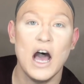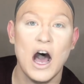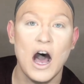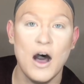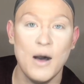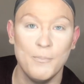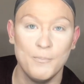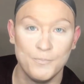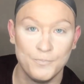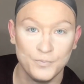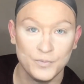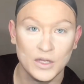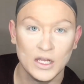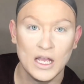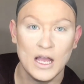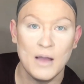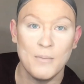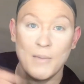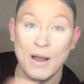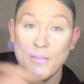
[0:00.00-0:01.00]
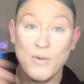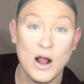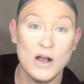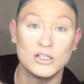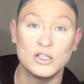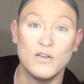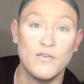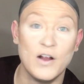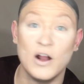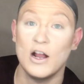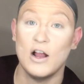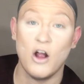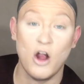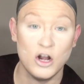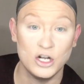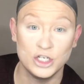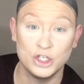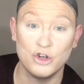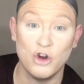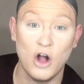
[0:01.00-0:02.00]
My brows are very
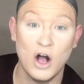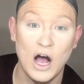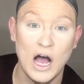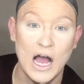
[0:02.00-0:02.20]
hard to draw